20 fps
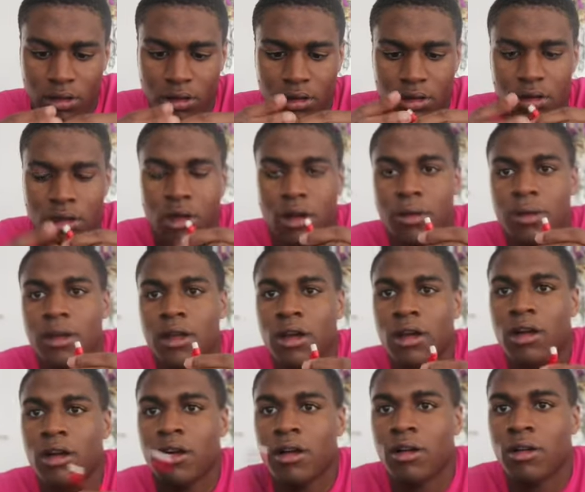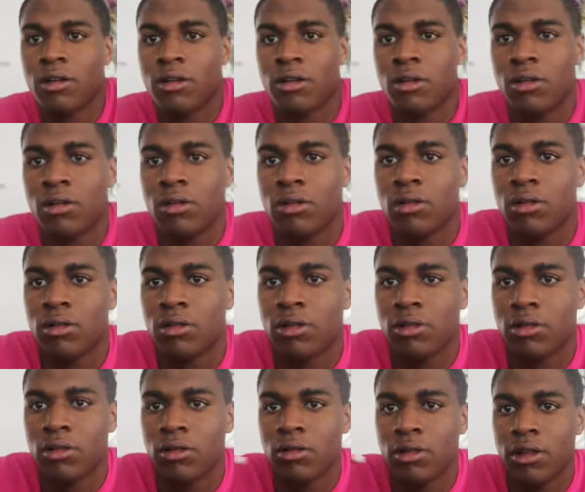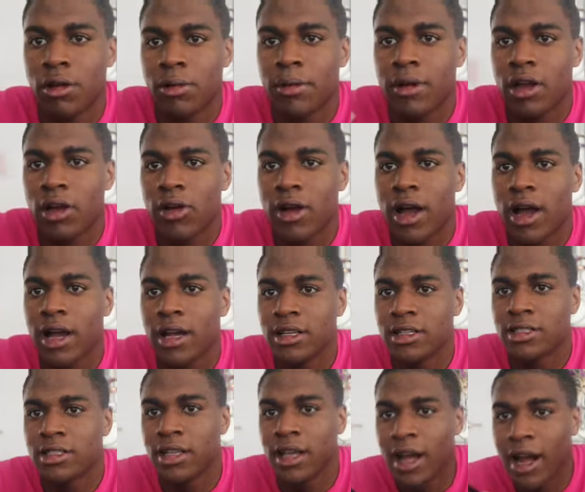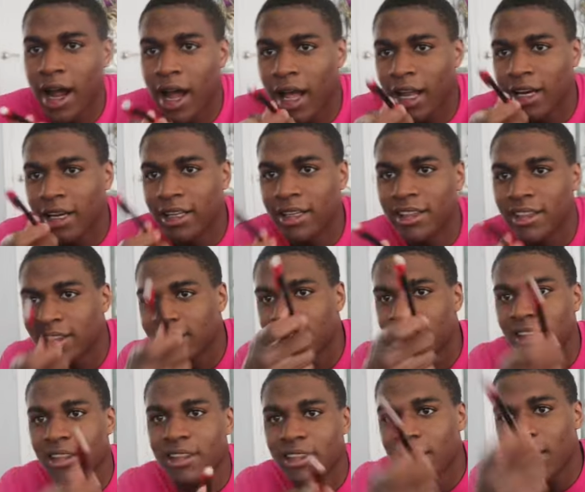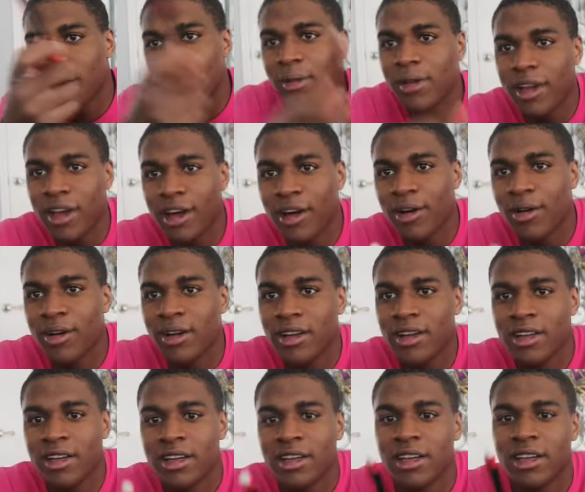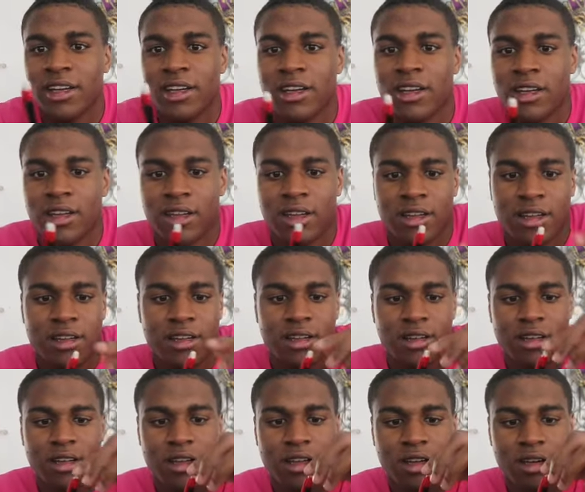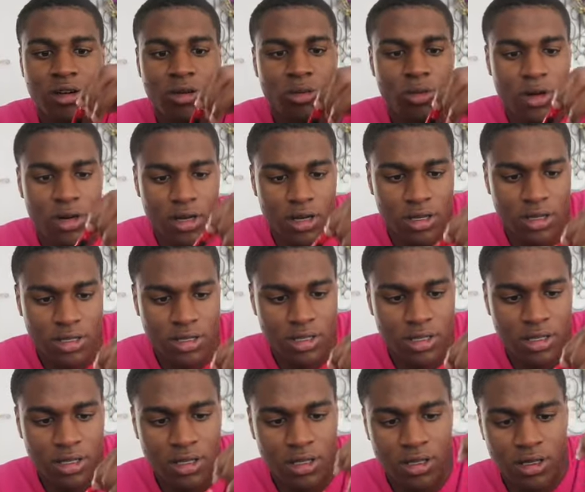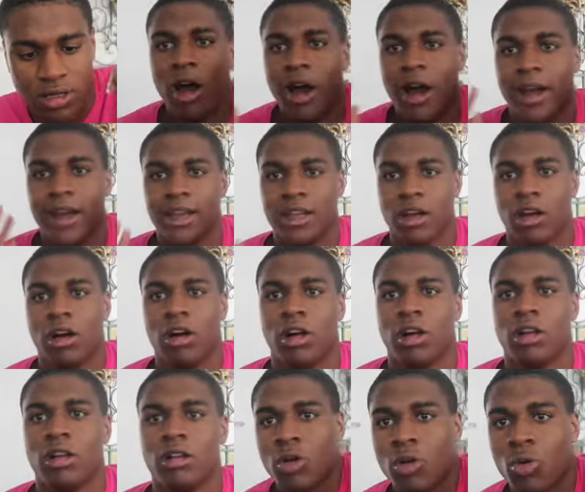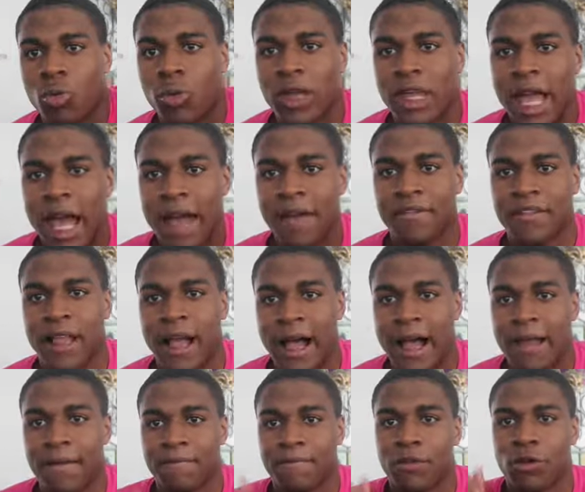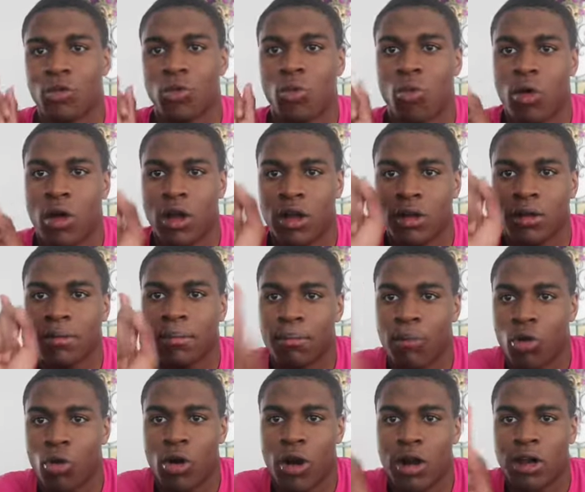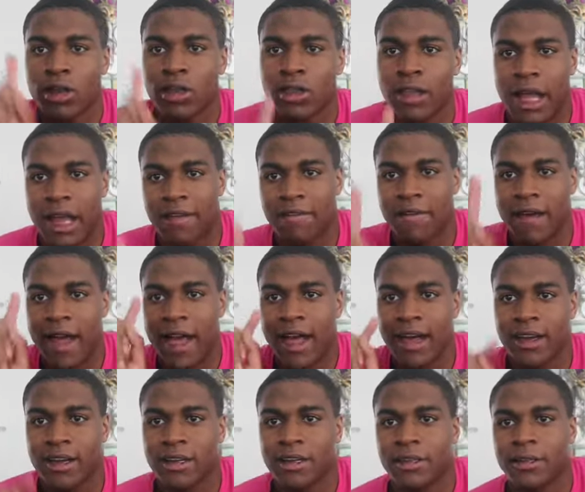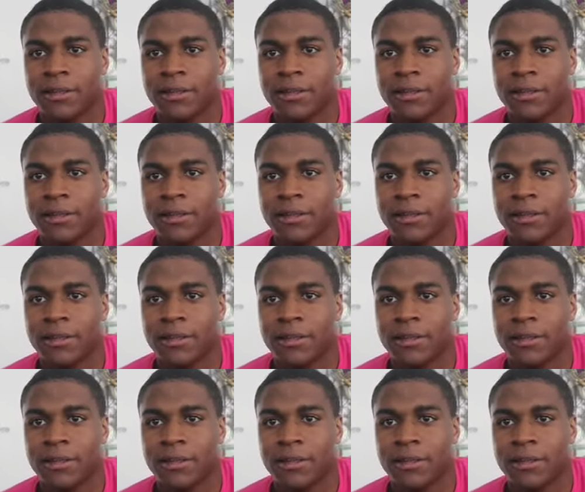There we go. There we go, guys. I got it. There we go. It works. Alright, y'all. We have time for one more life hack.